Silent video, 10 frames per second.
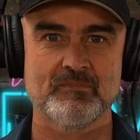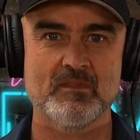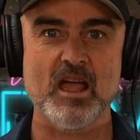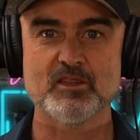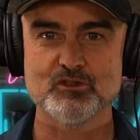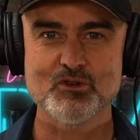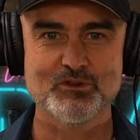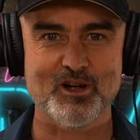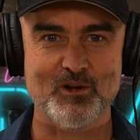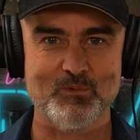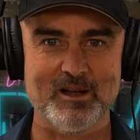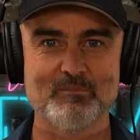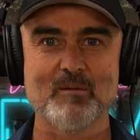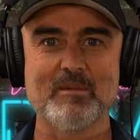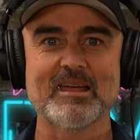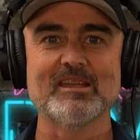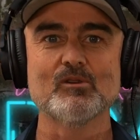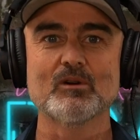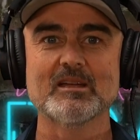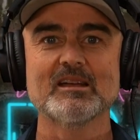And you don't win by making
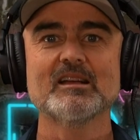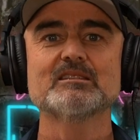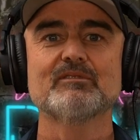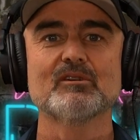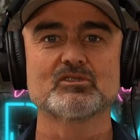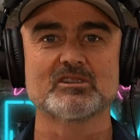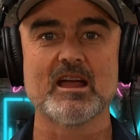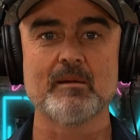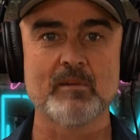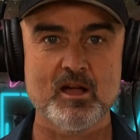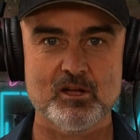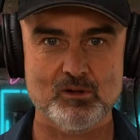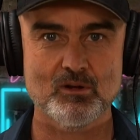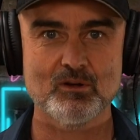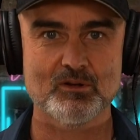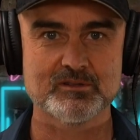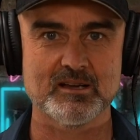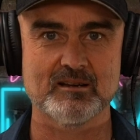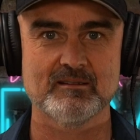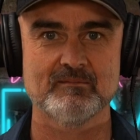your kids feel shame. You're
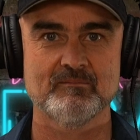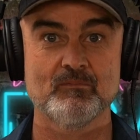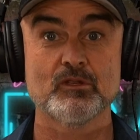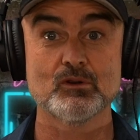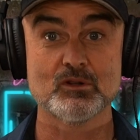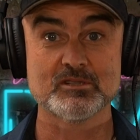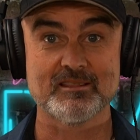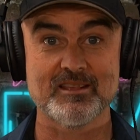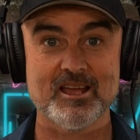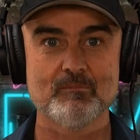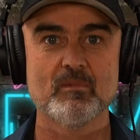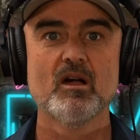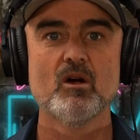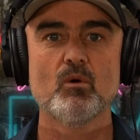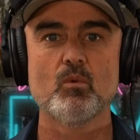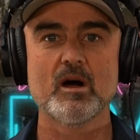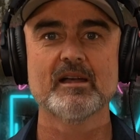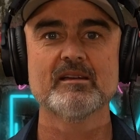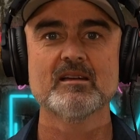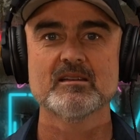losing. You're losing them
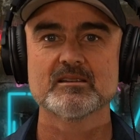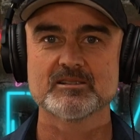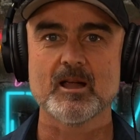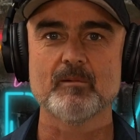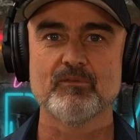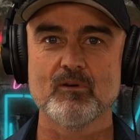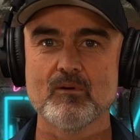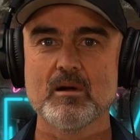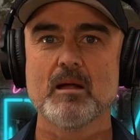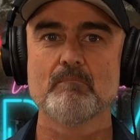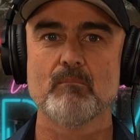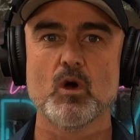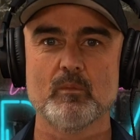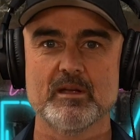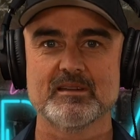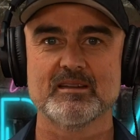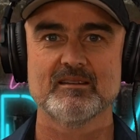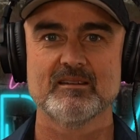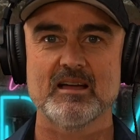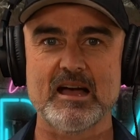one shameful moment
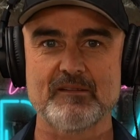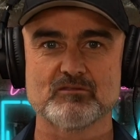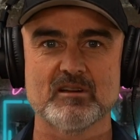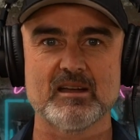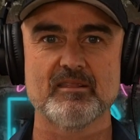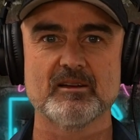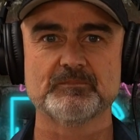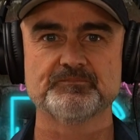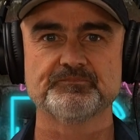after another.